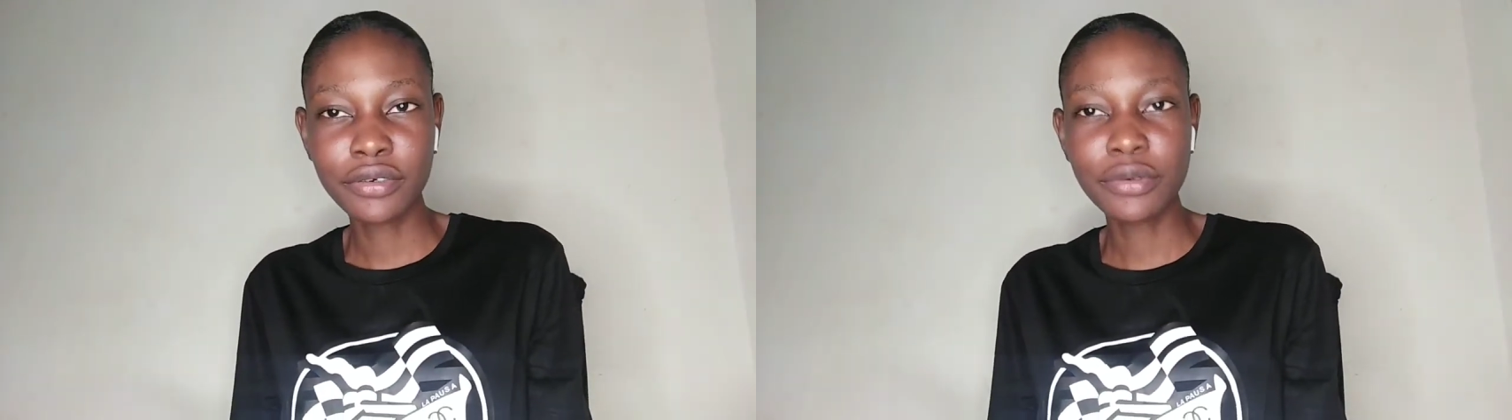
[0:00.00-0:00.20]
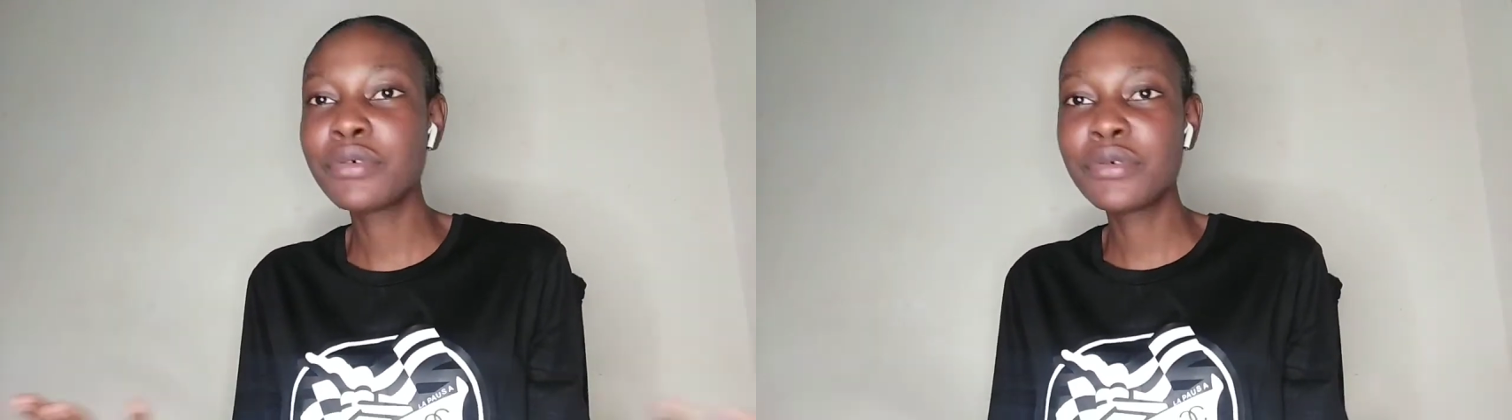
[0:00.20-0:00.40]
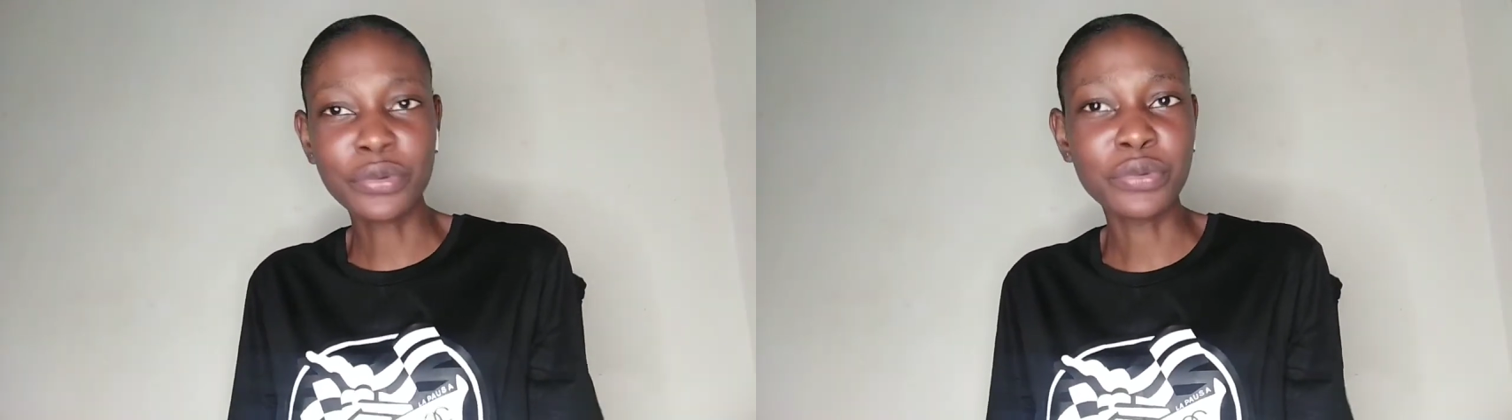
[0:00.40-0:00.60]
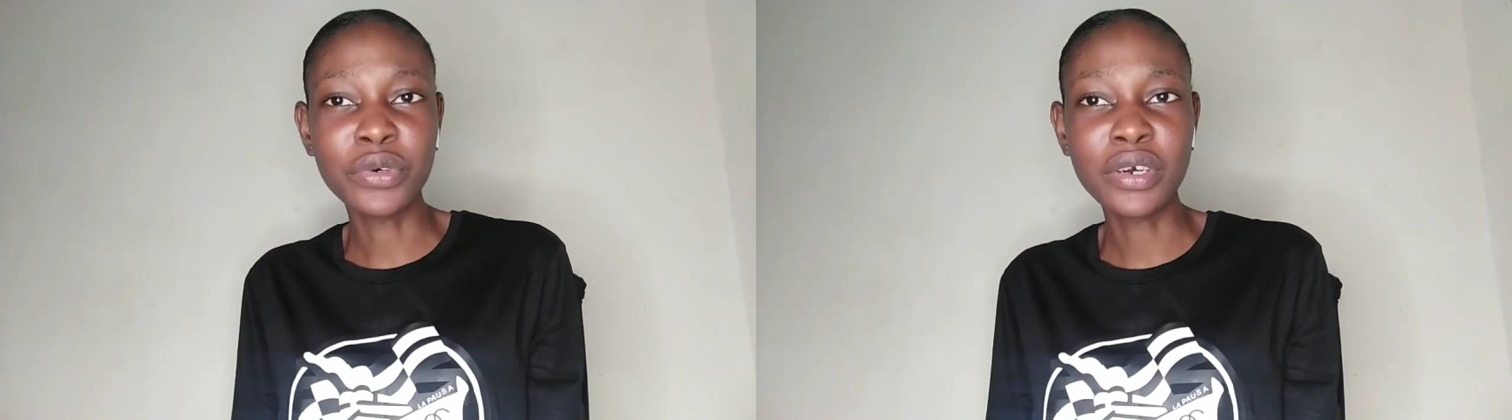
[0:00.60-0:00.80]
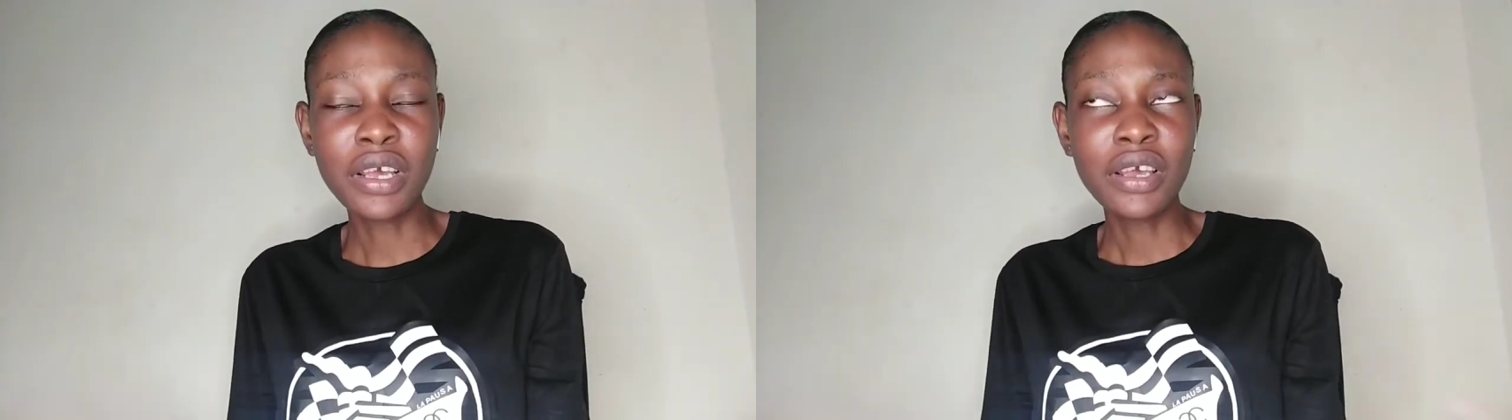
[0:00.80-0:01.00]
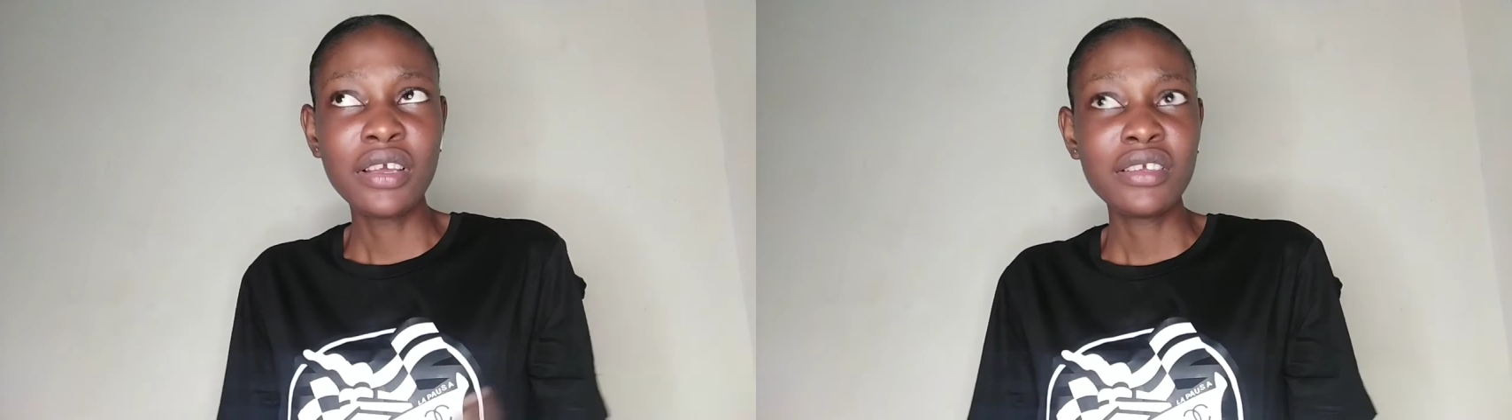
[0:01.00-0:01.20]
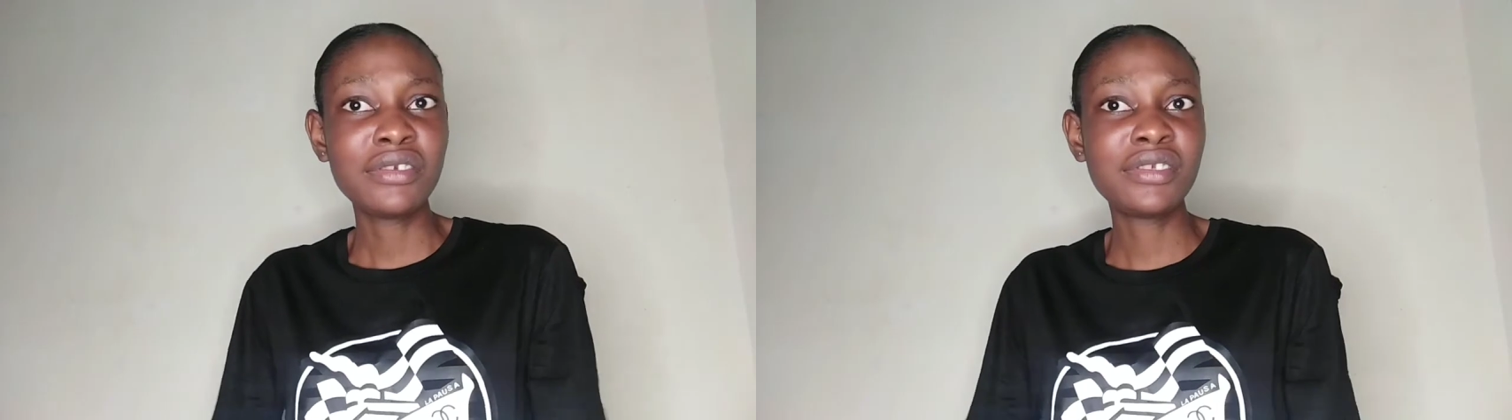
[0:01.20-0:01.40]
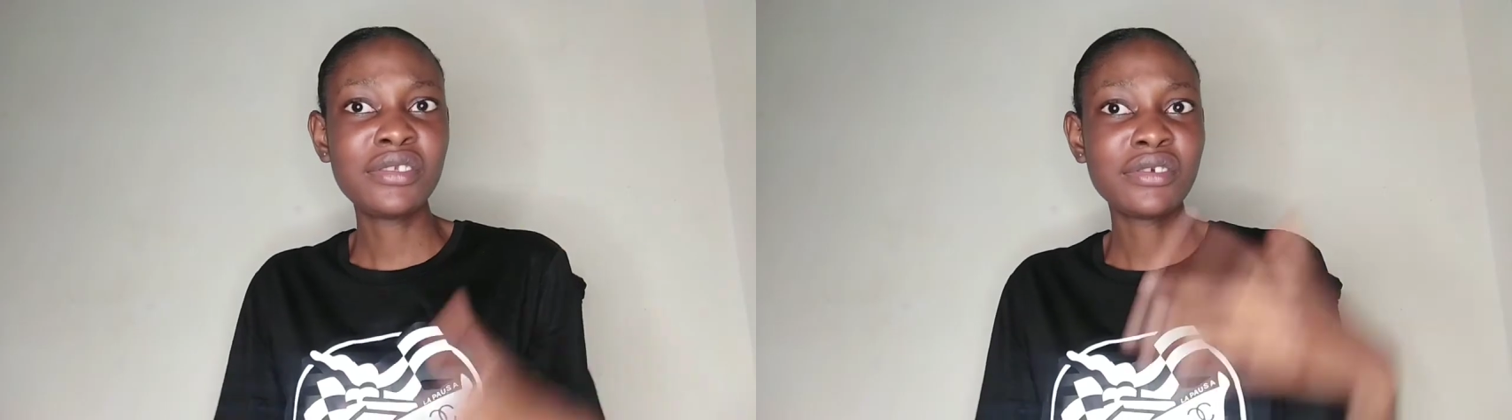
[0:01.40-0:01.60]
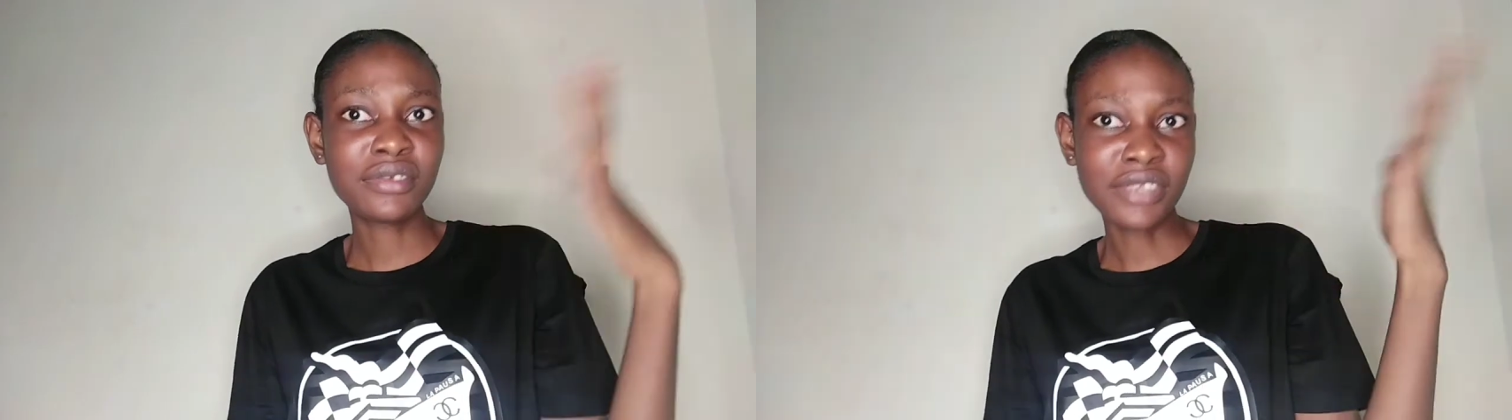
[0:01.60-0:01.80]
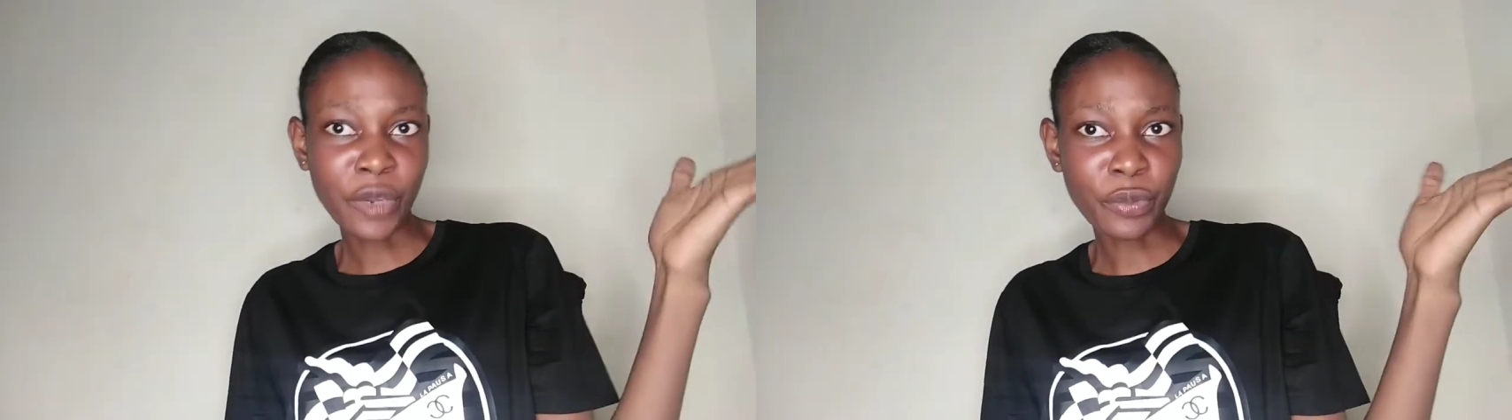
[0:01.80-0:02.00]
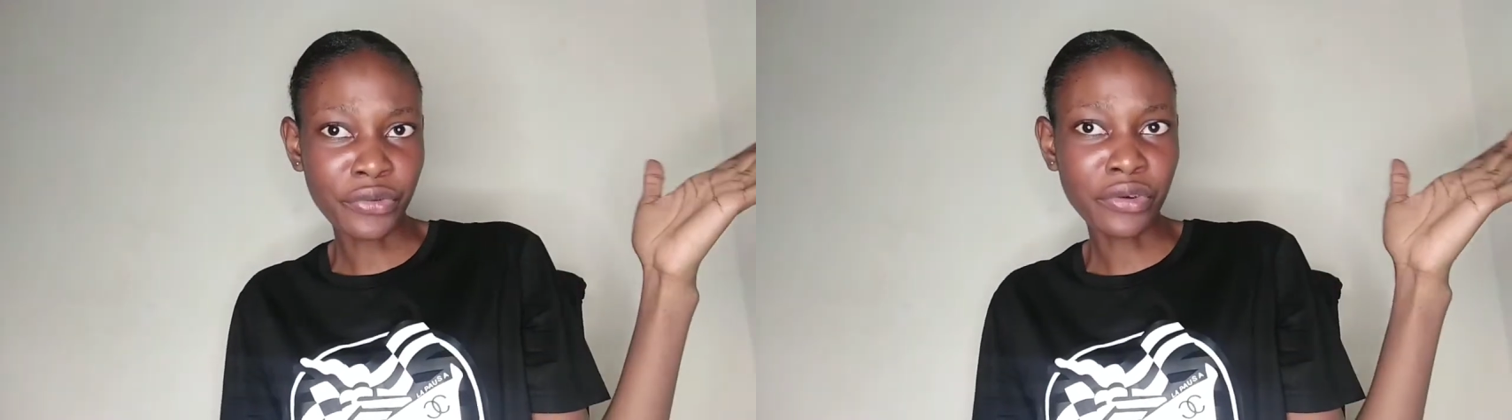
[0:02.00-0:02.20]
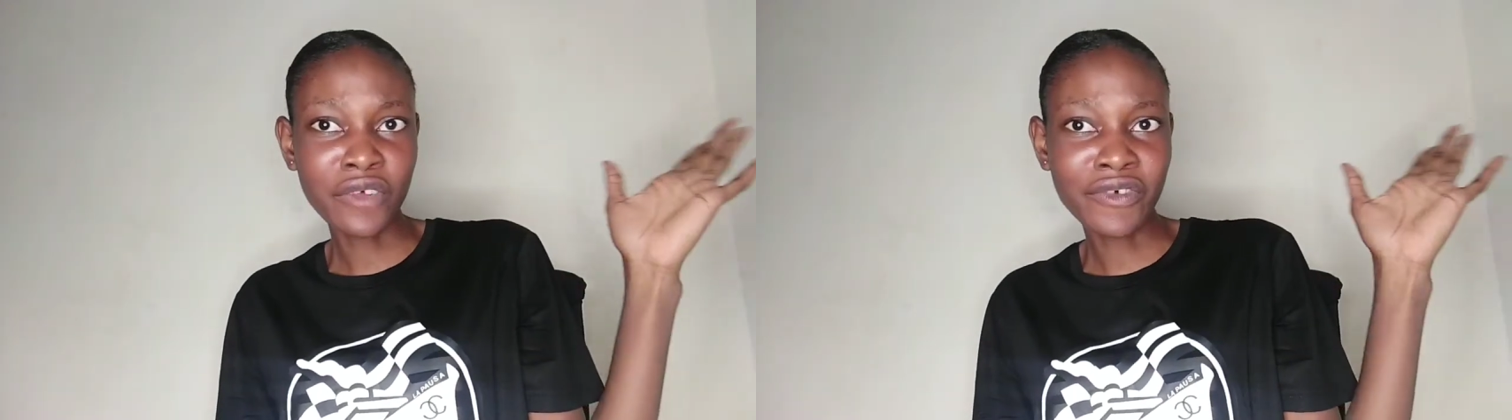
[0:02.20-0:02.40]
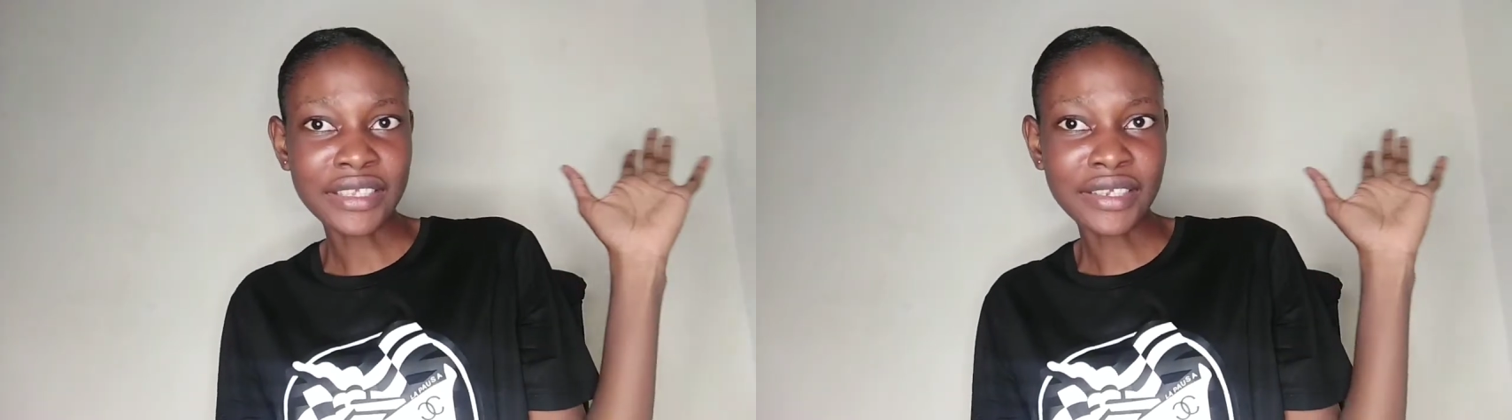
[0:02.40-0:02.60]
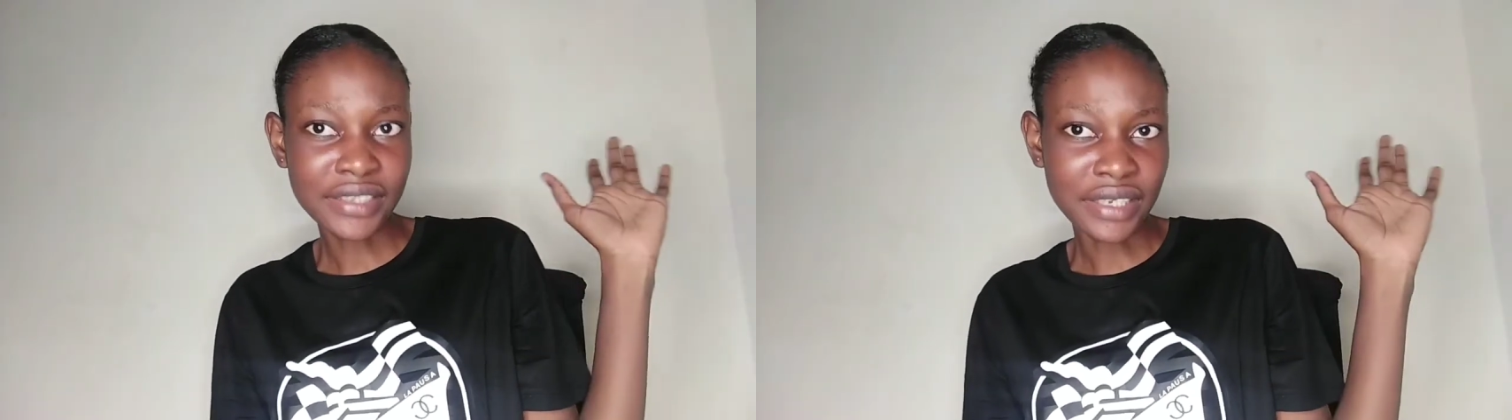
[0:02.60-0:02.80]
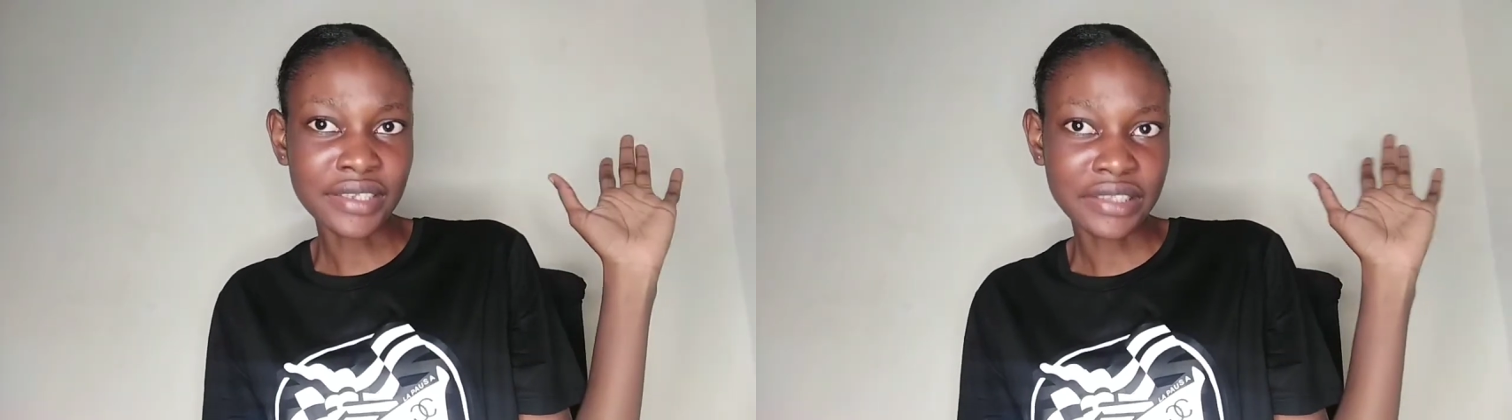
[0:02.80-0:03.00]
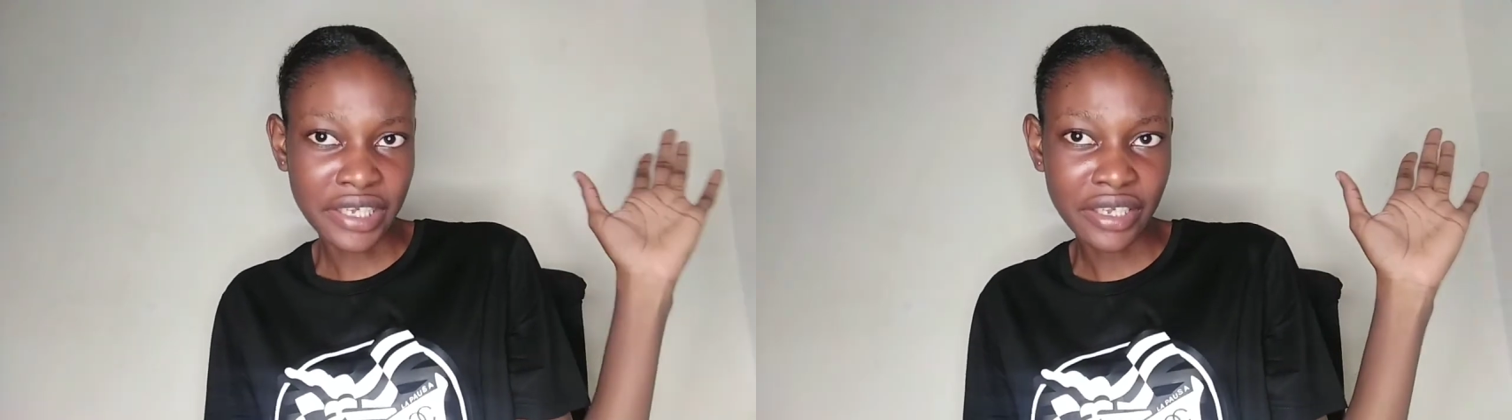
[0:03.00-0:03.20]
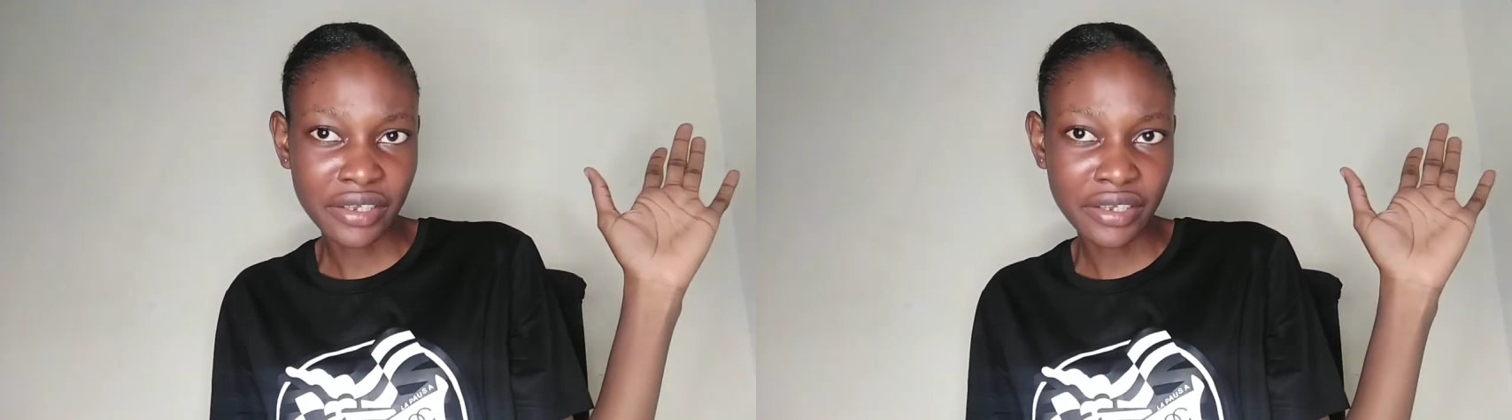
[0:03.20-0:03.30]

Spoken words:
Who? You see those tech bros all over the internet there.